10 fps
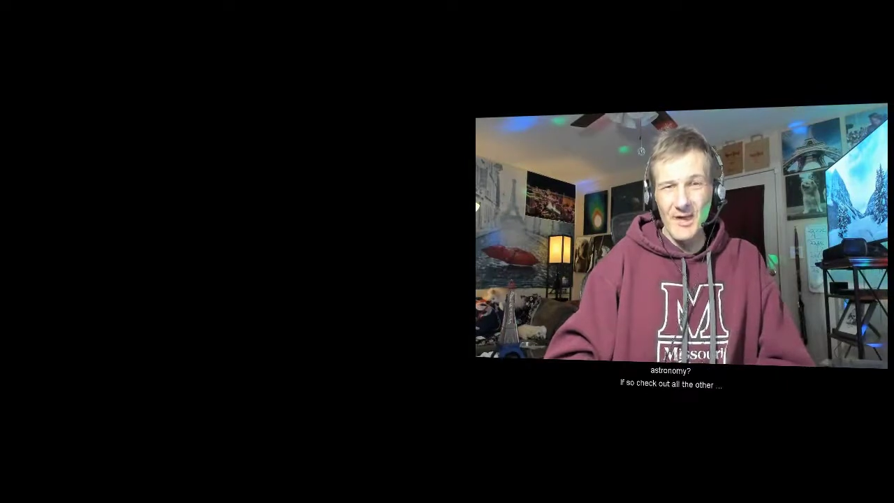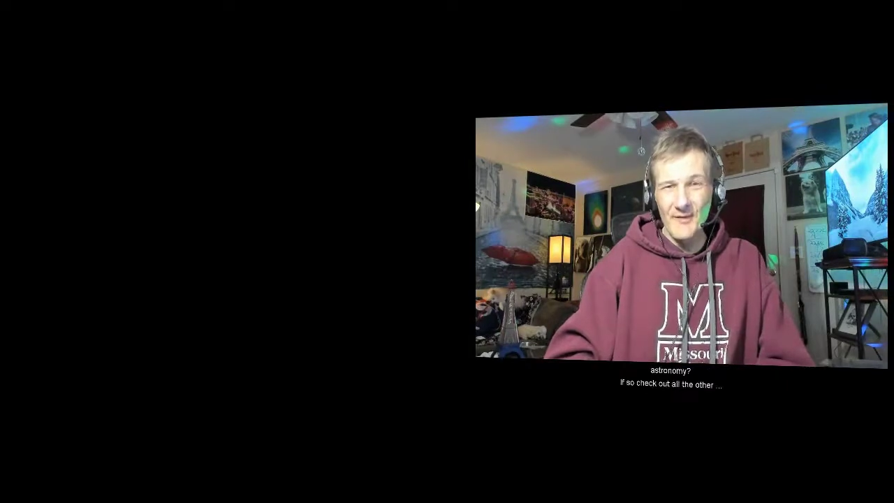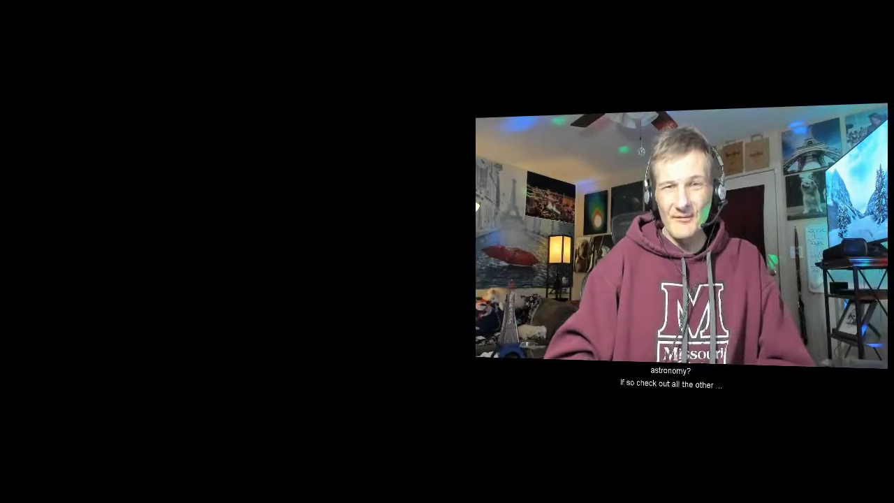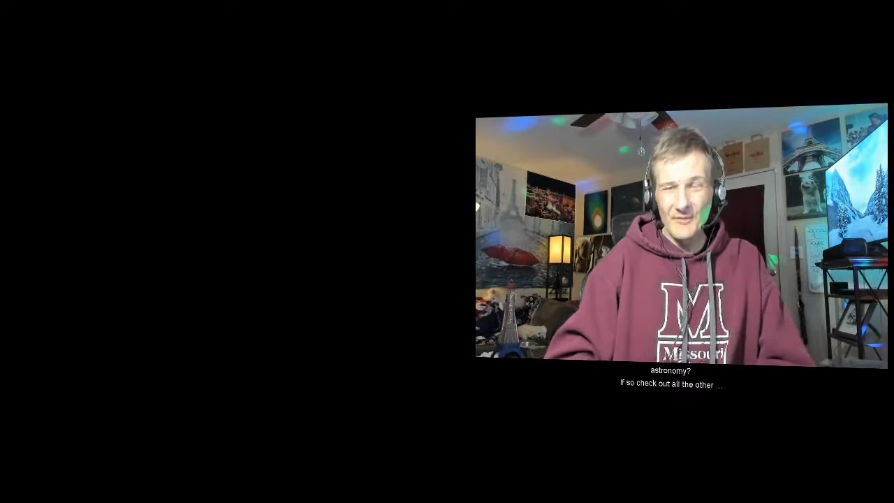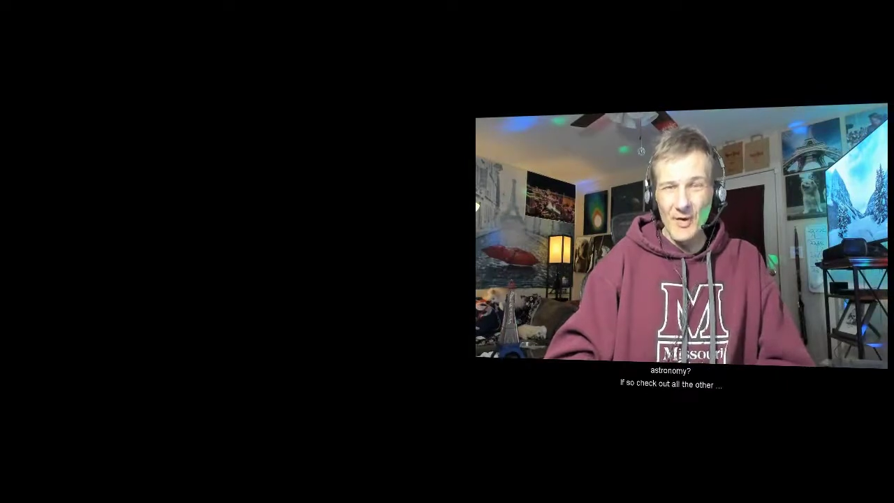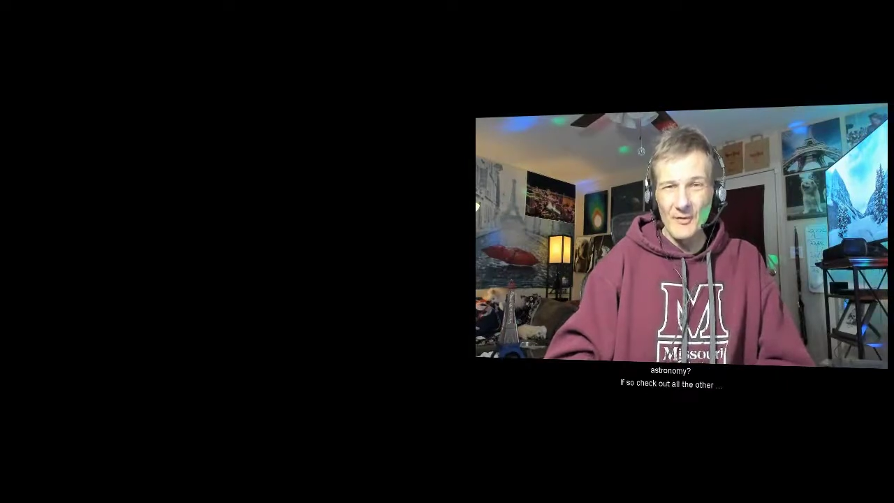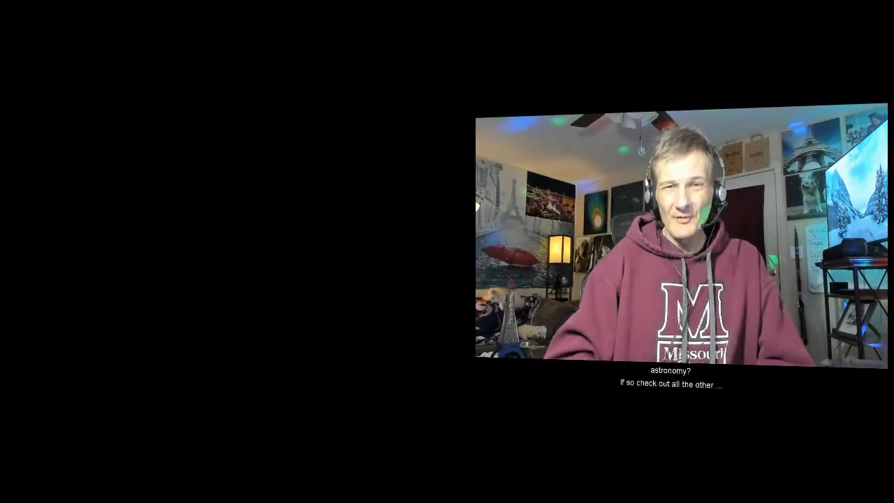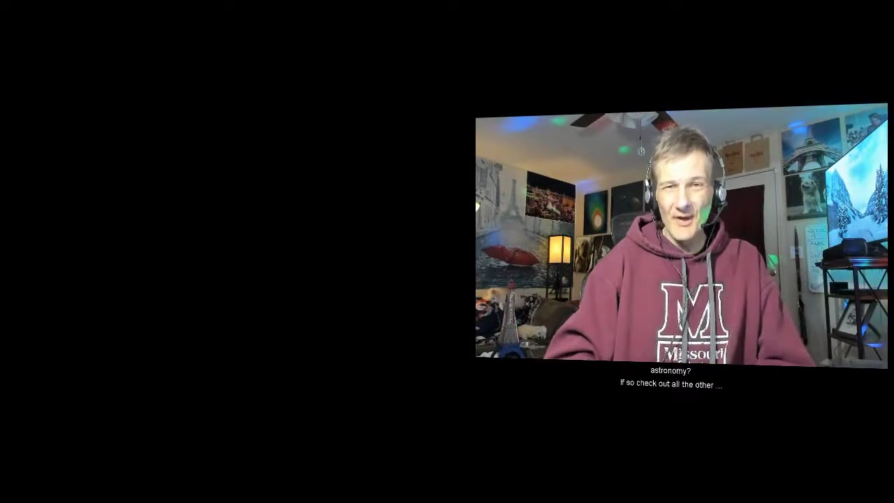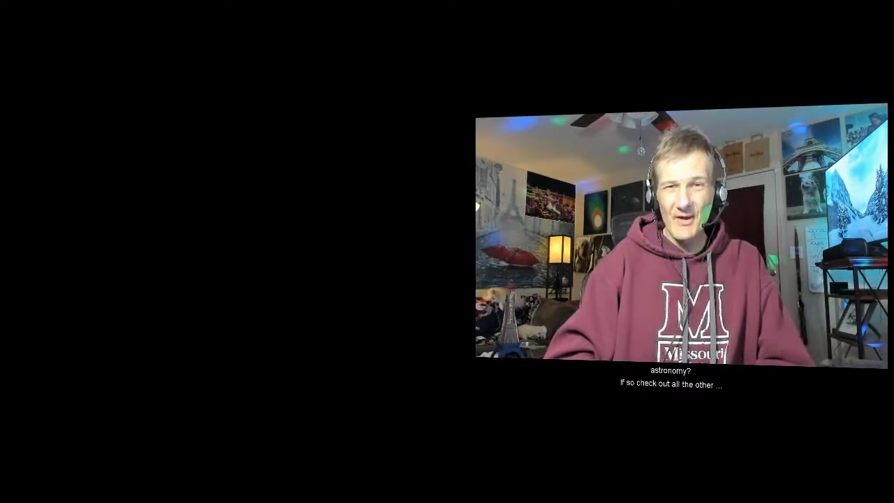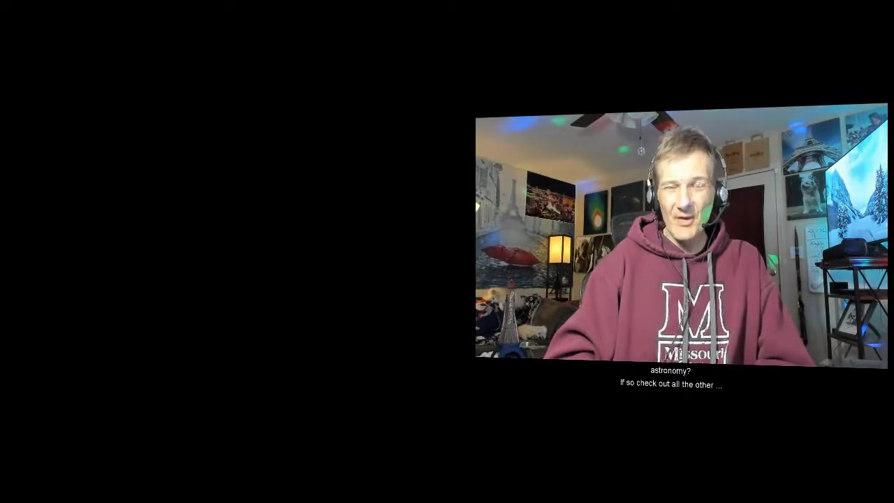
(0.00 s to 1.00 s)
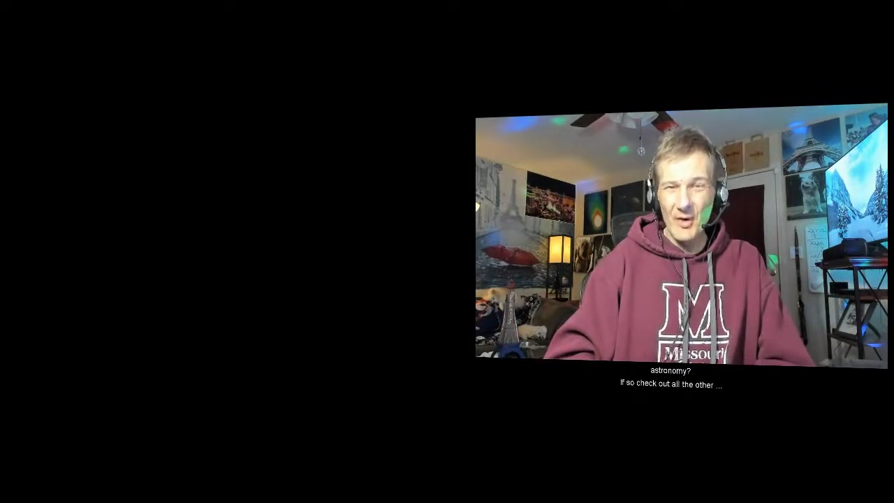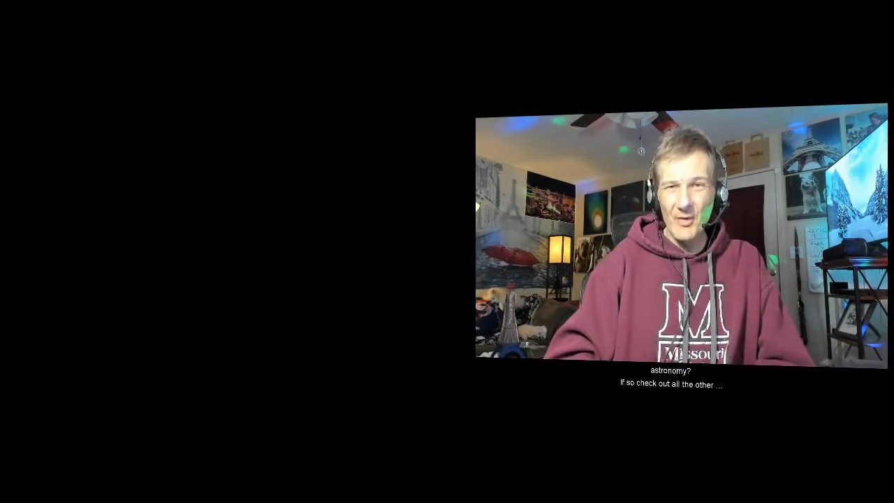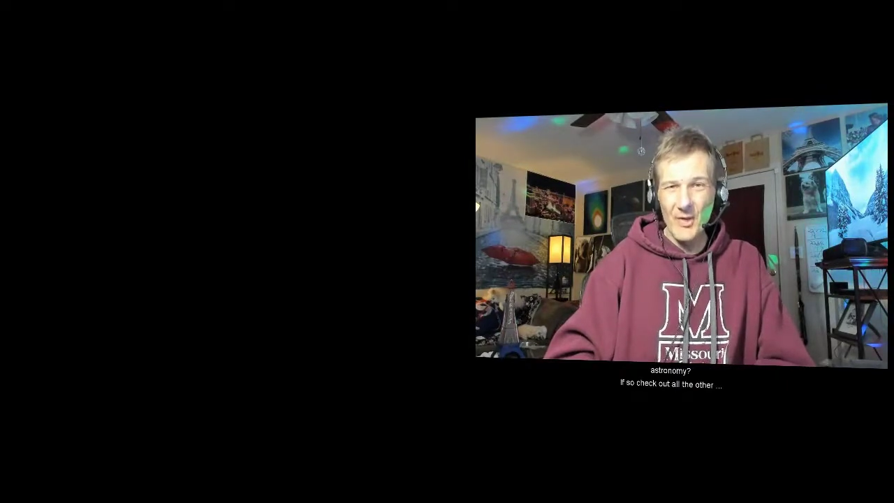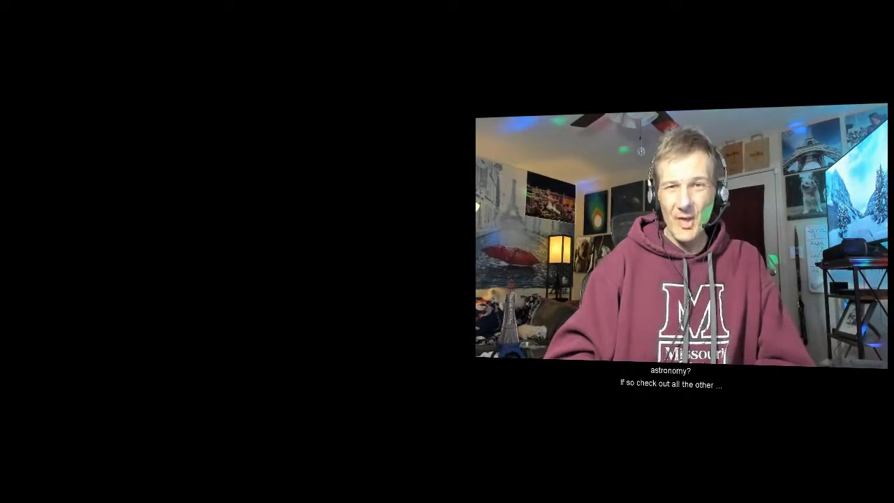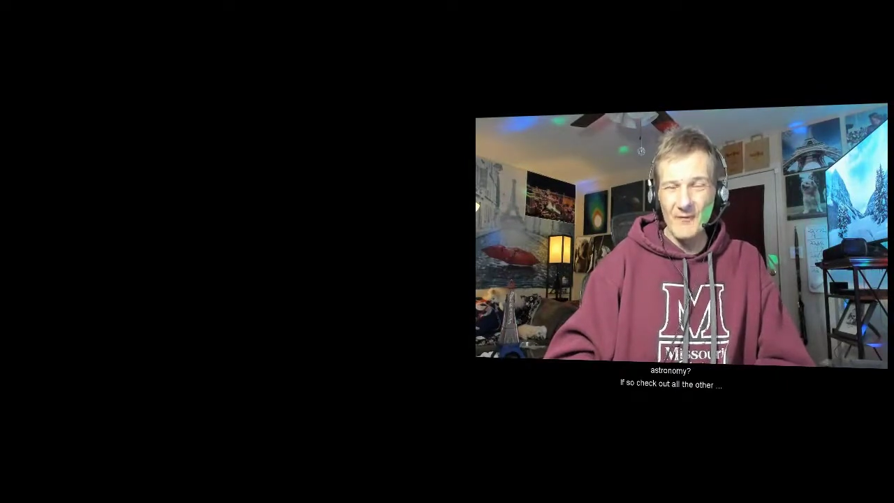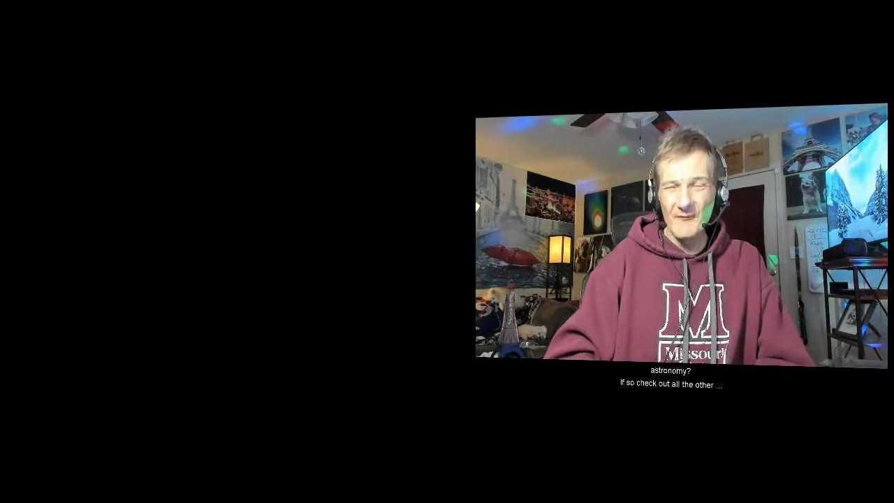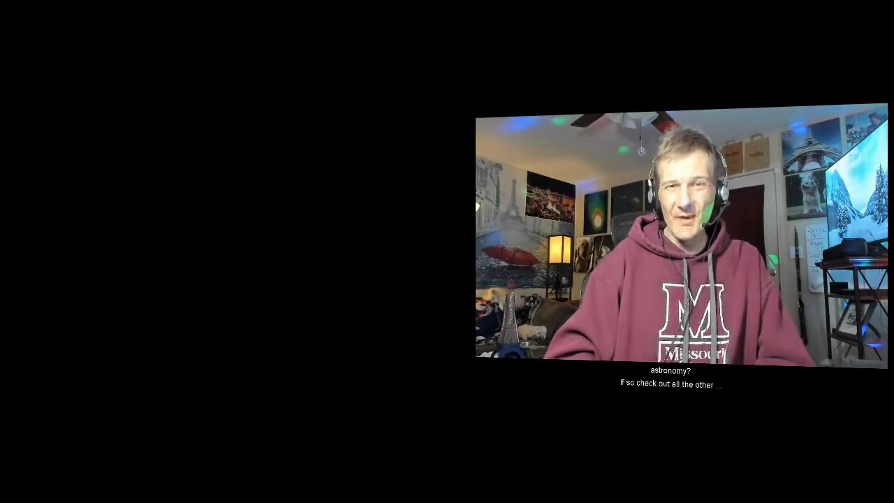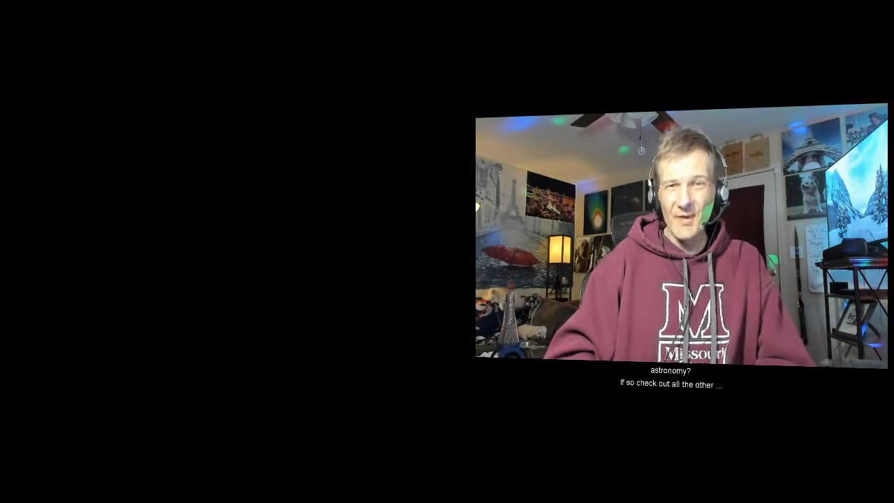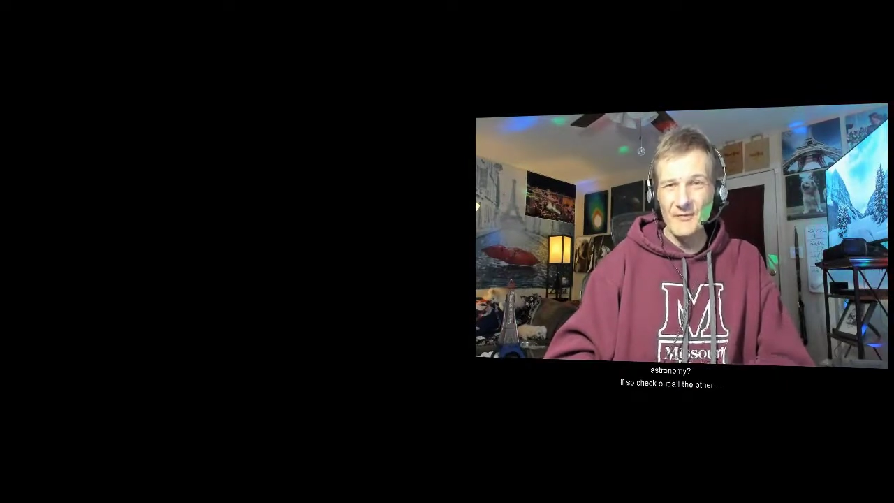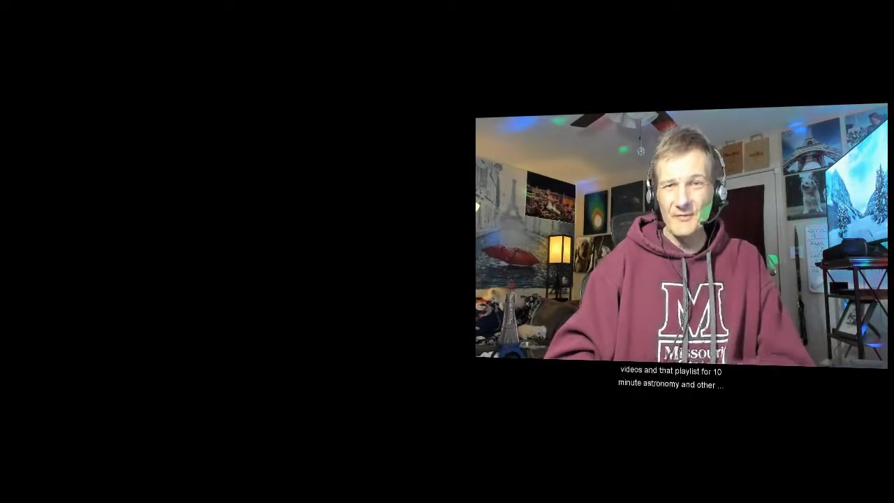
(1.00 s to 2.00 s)
If so, check out all the other
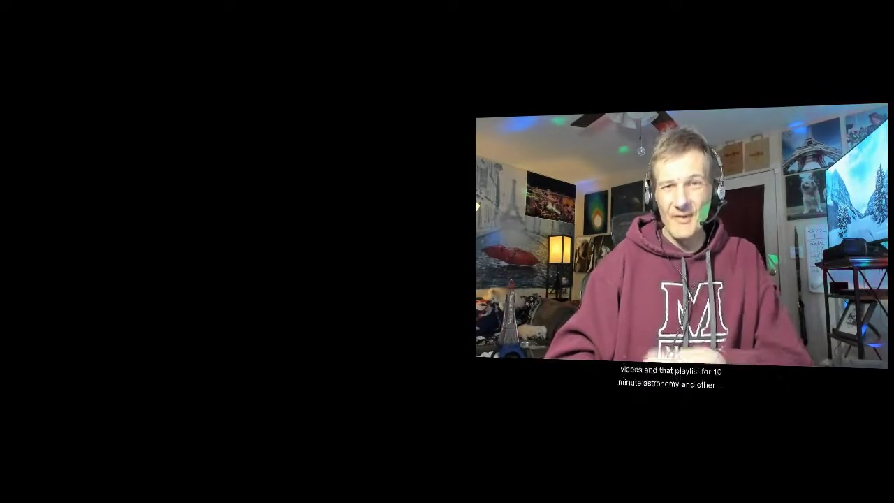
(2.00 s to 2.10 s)
videos